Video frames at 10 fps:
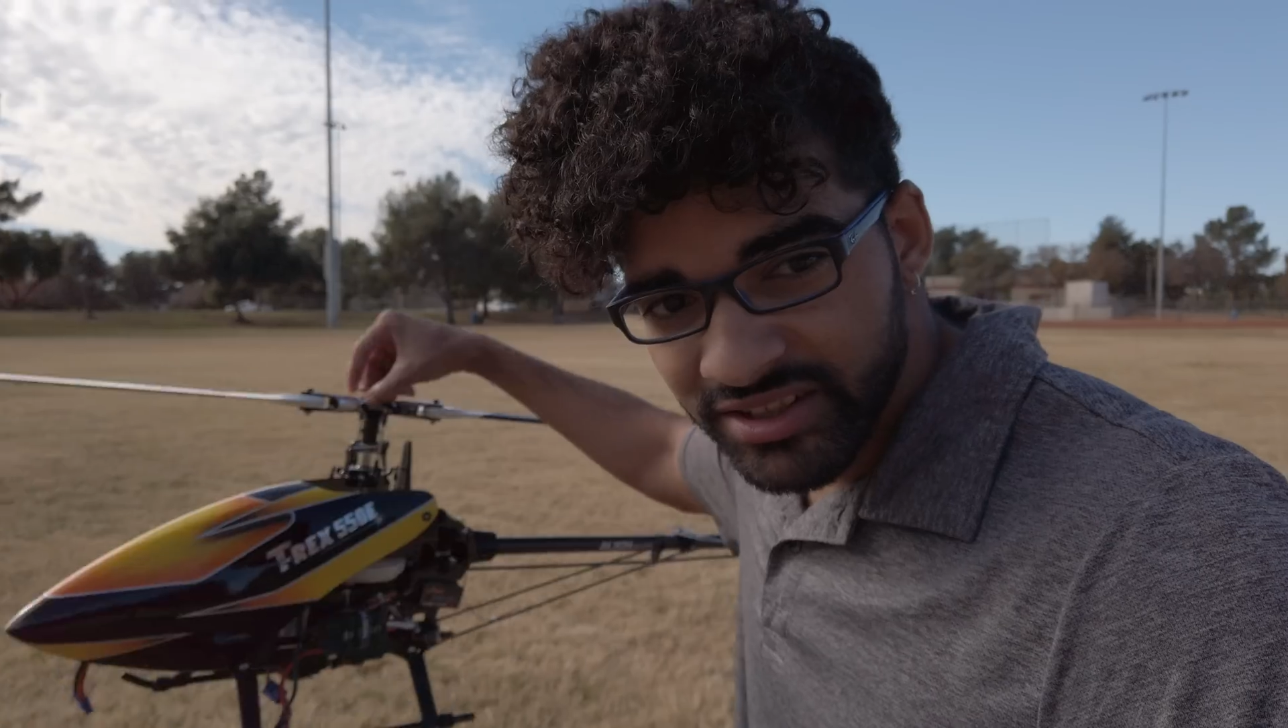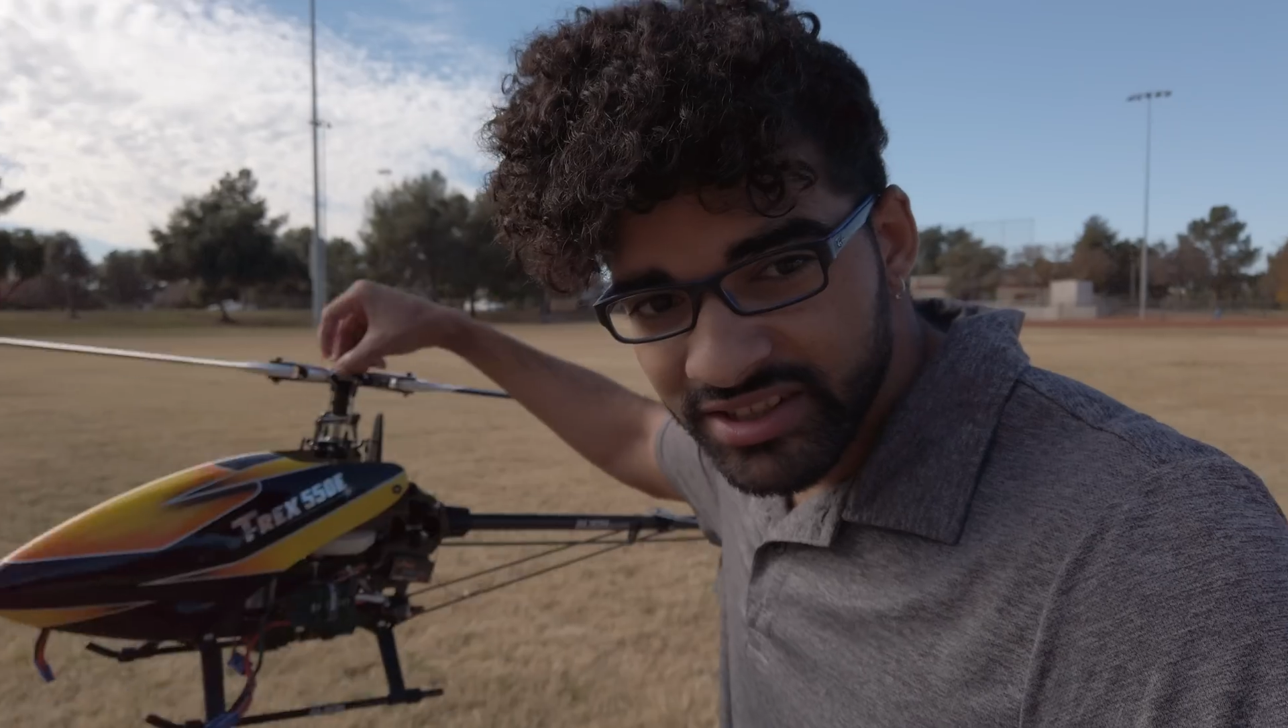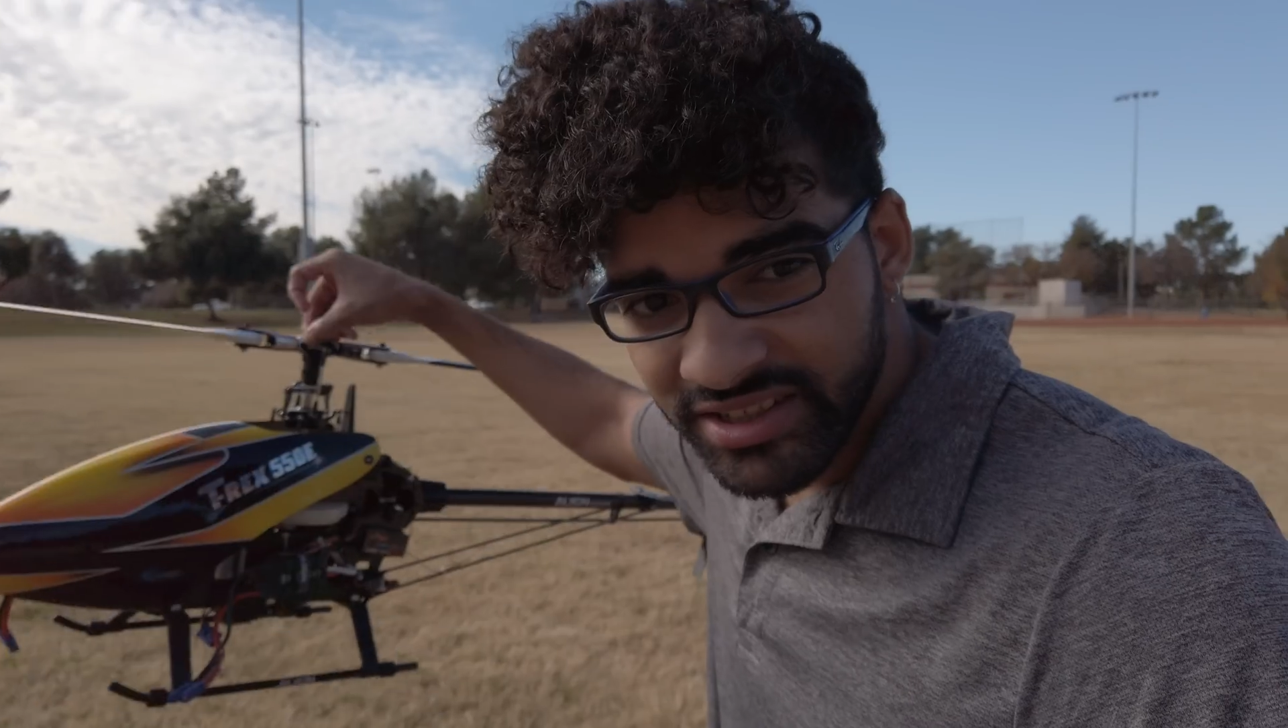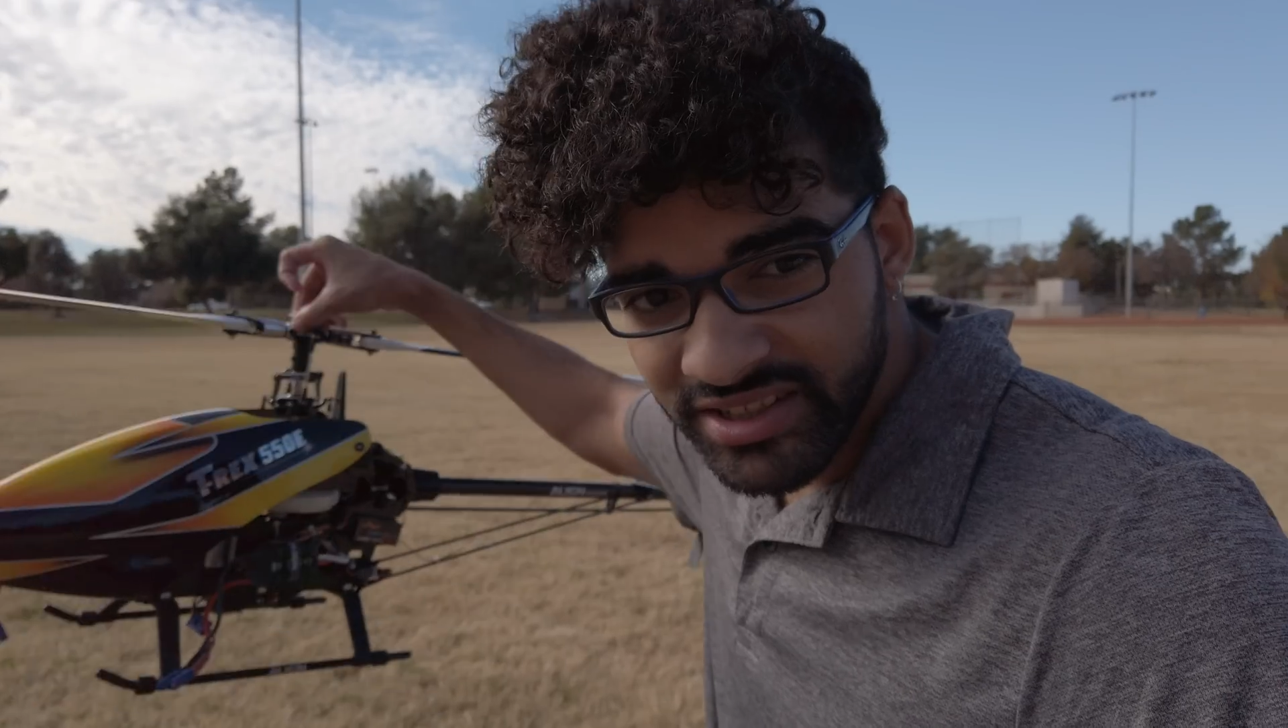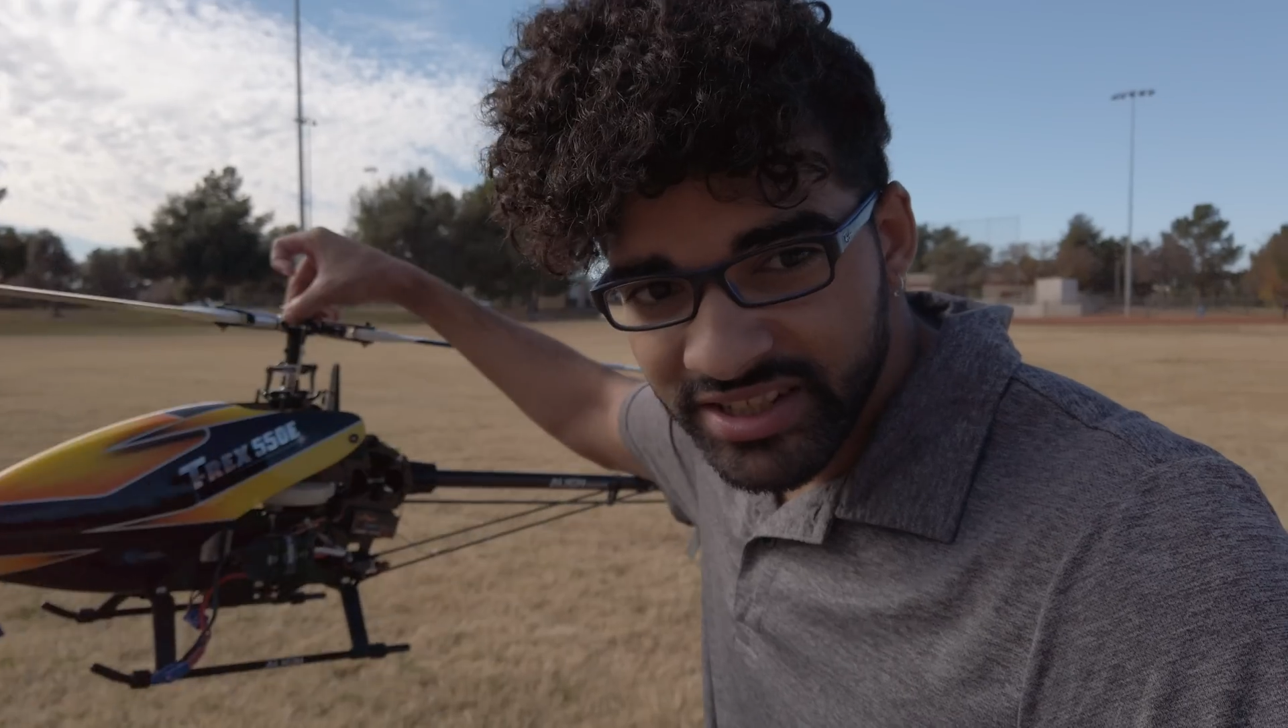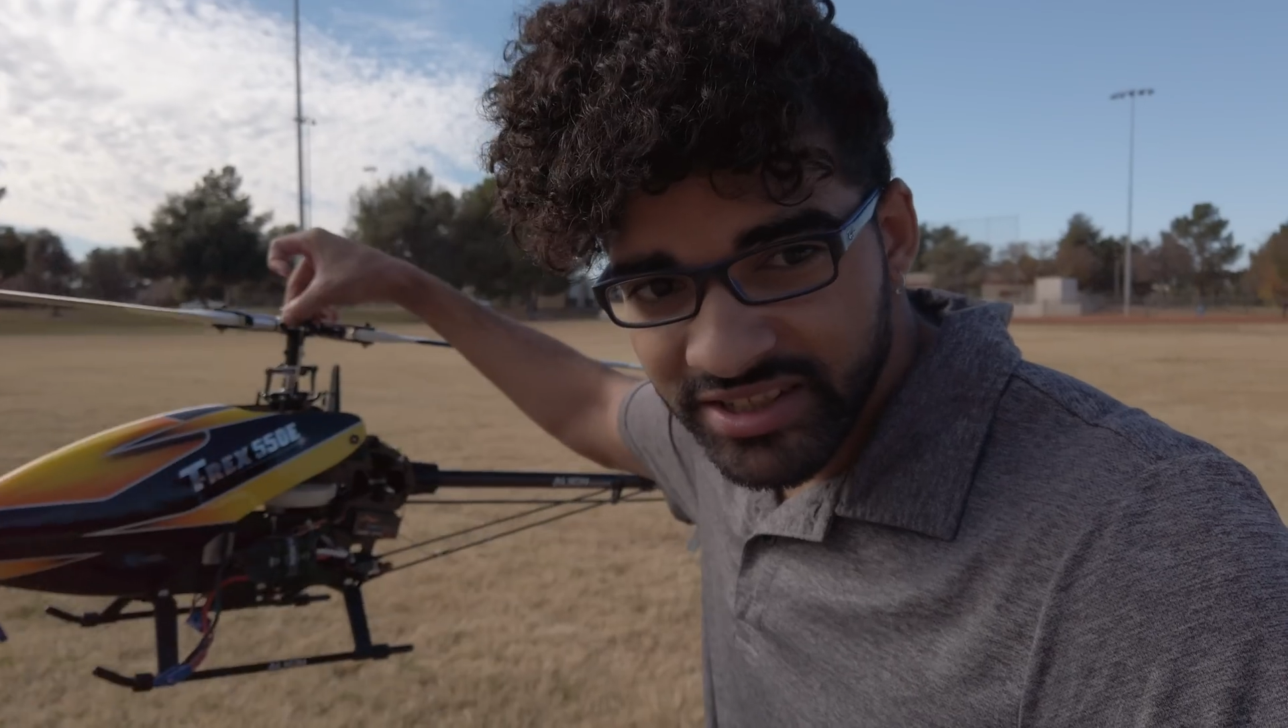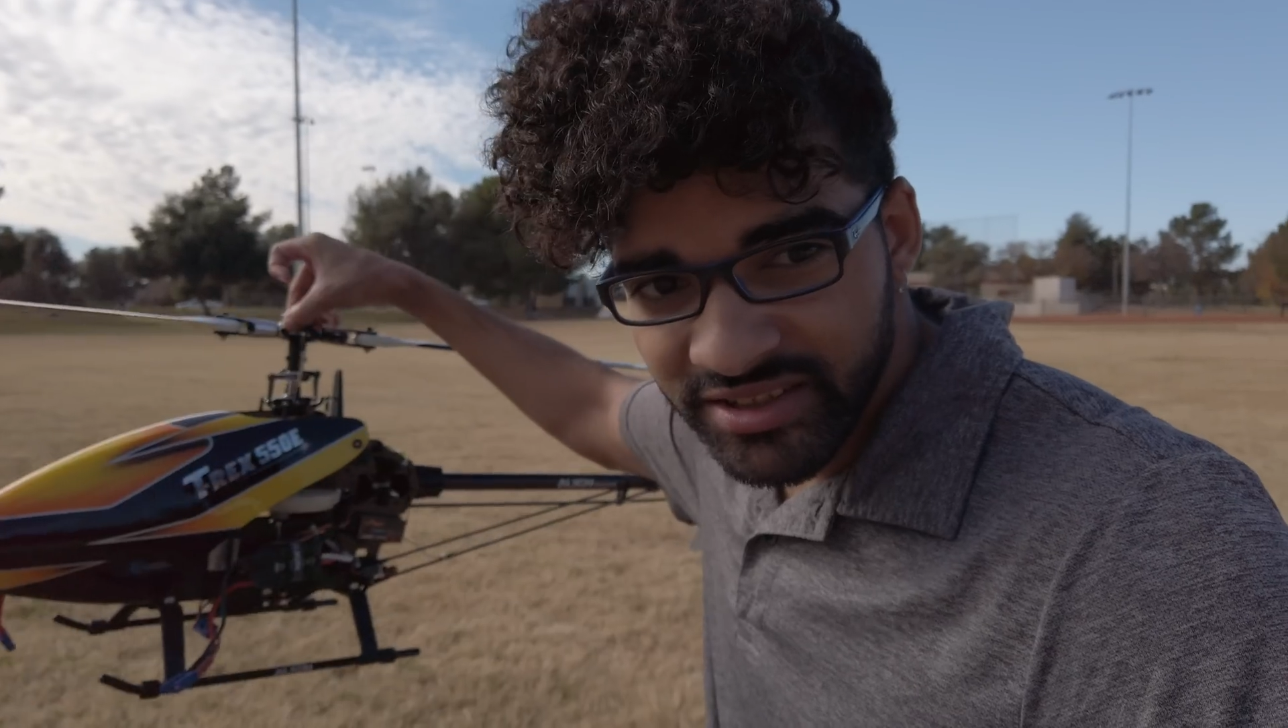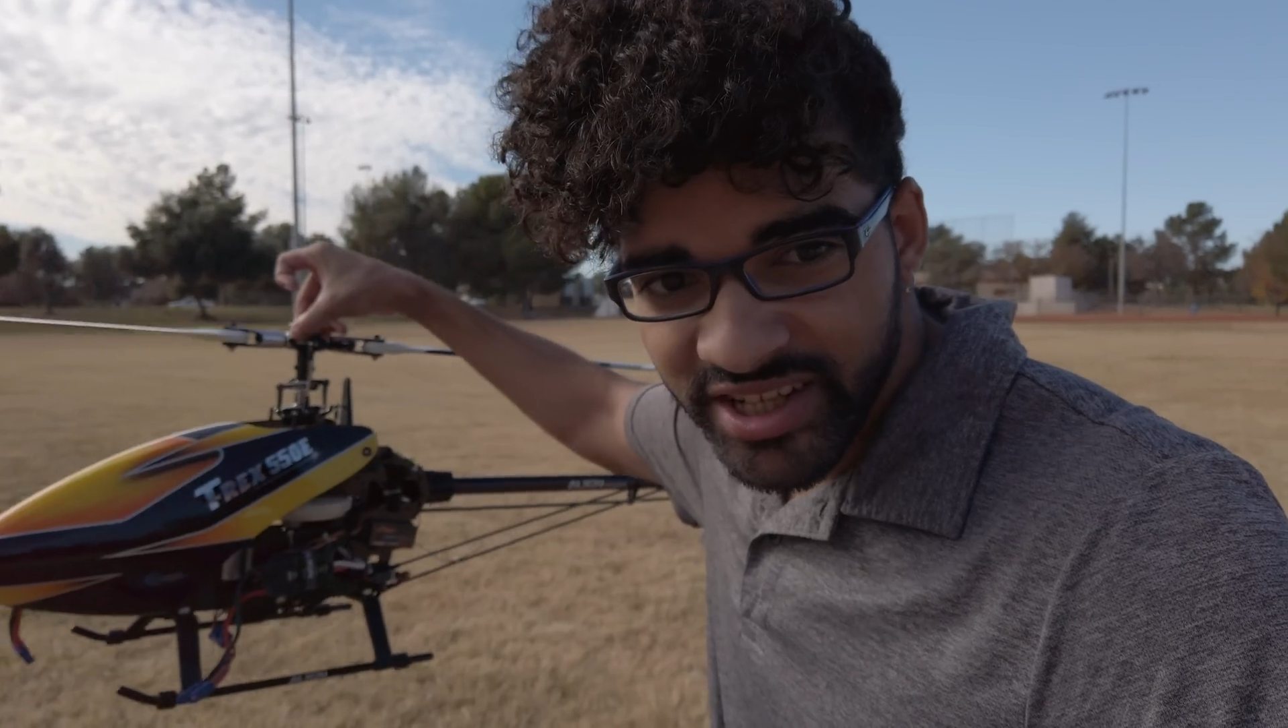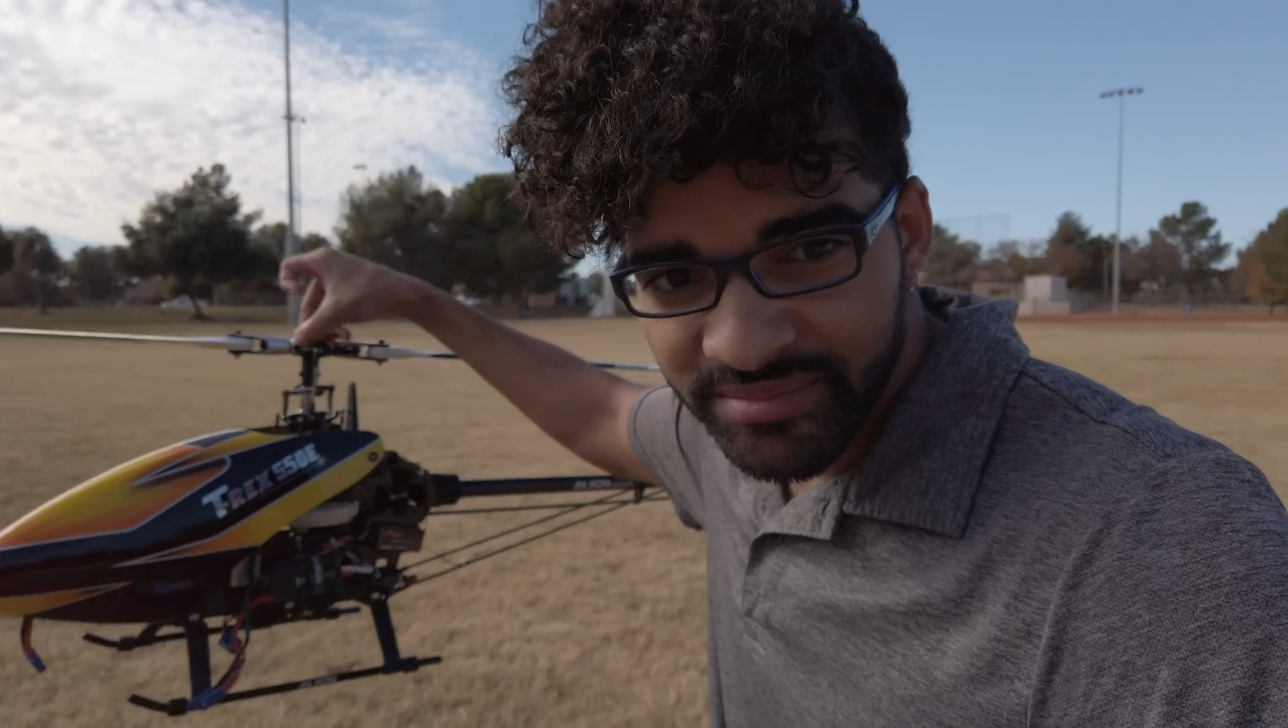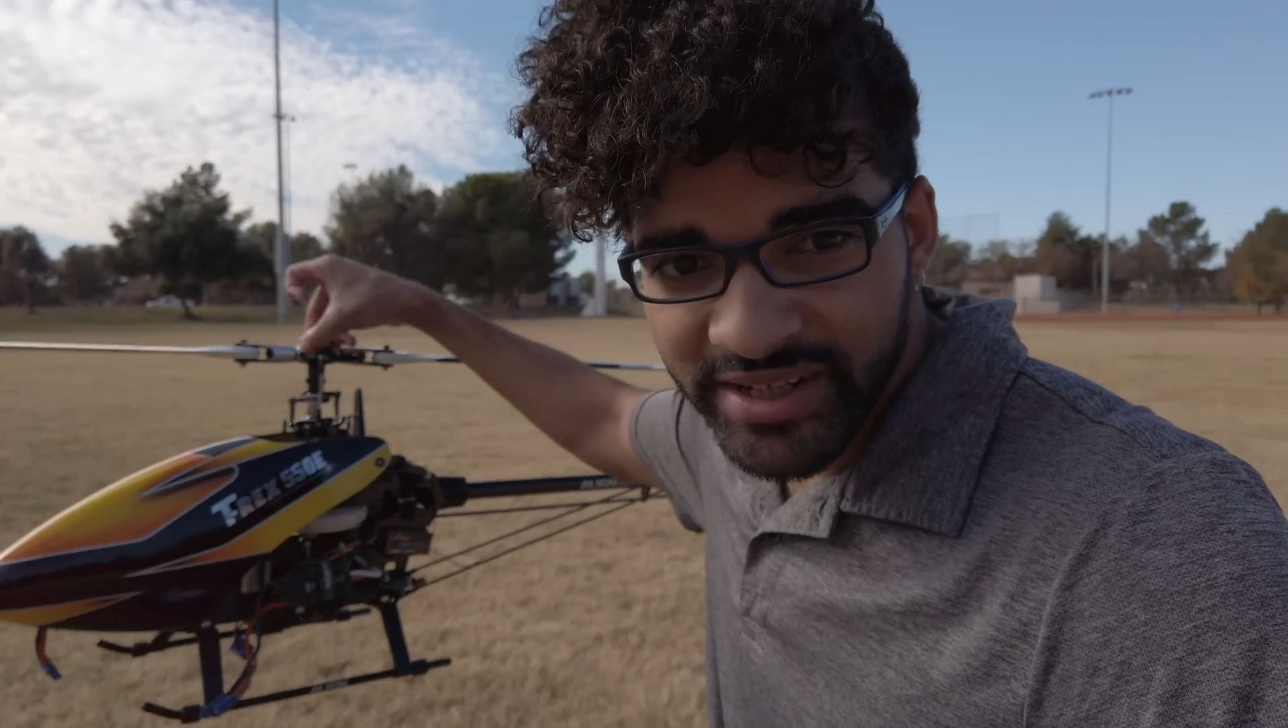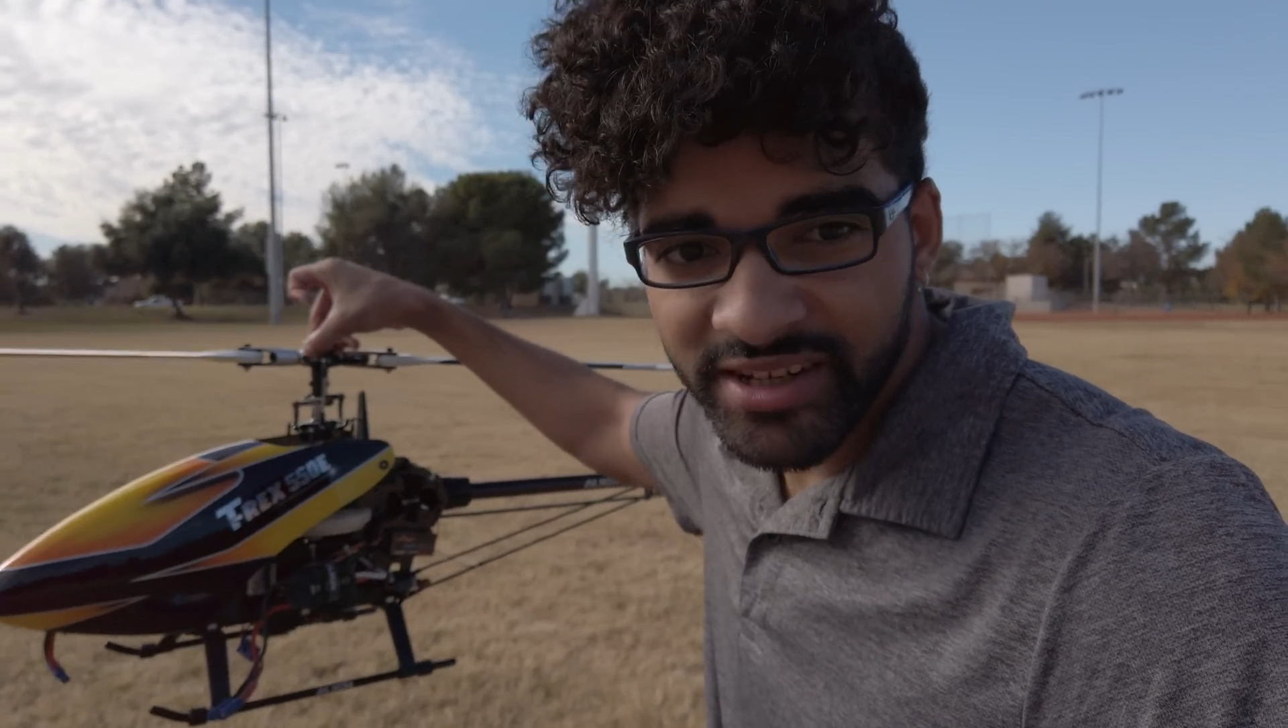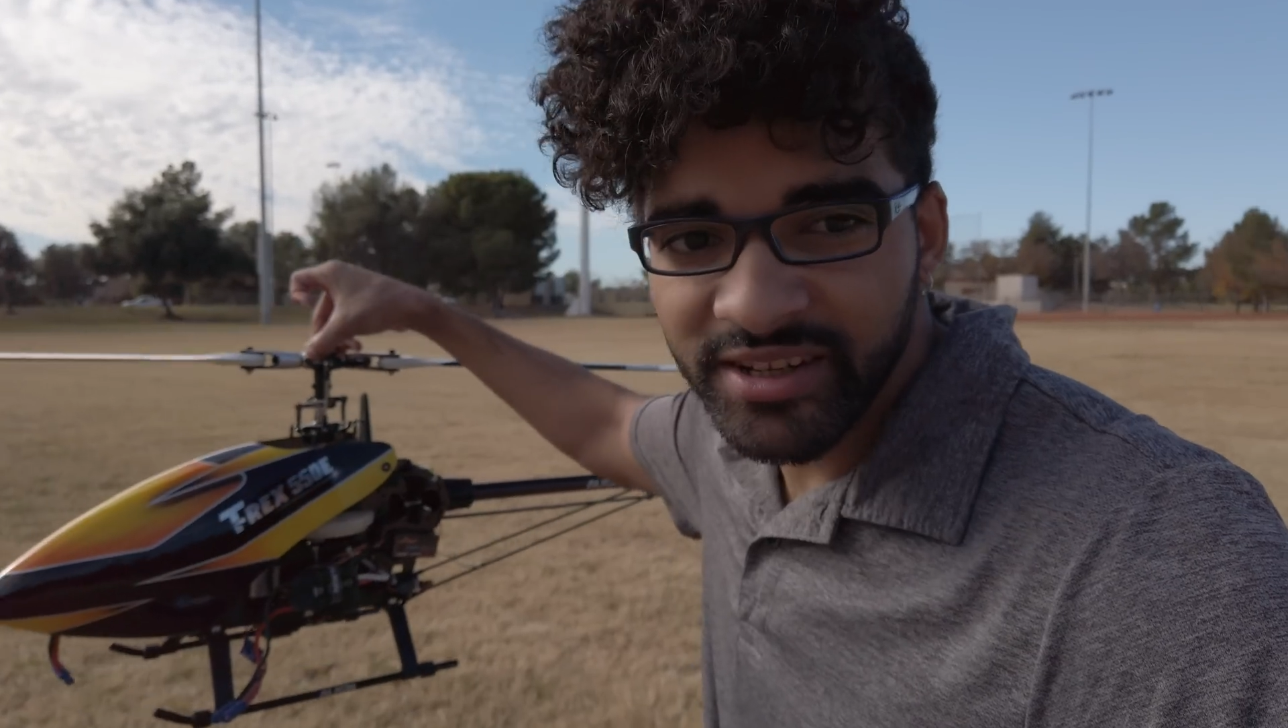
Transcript: You can see I still have my